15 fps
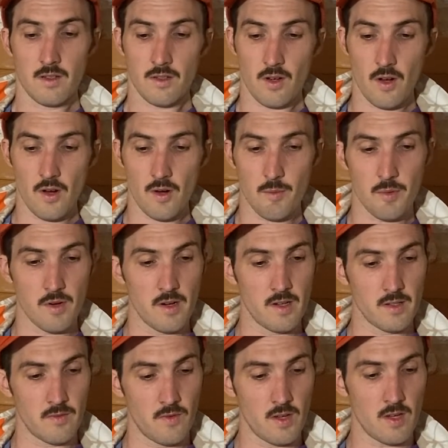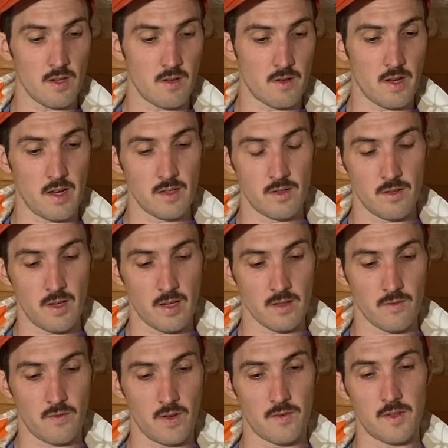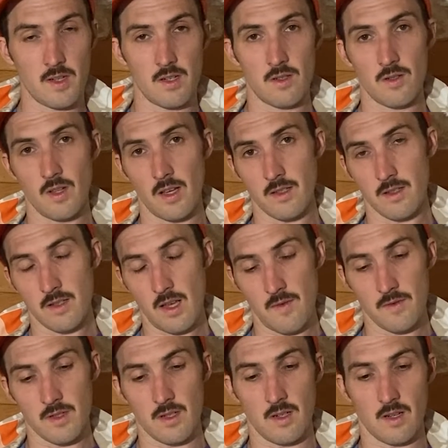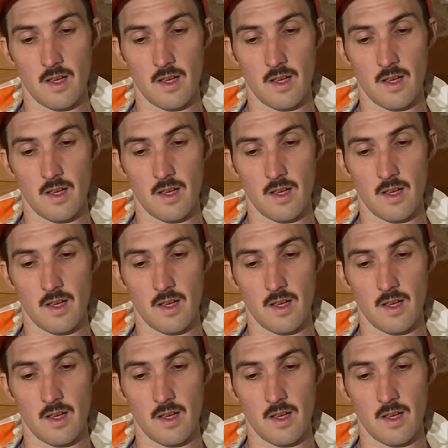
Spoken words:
Toyota Prius V, okay, 2015 and 2017.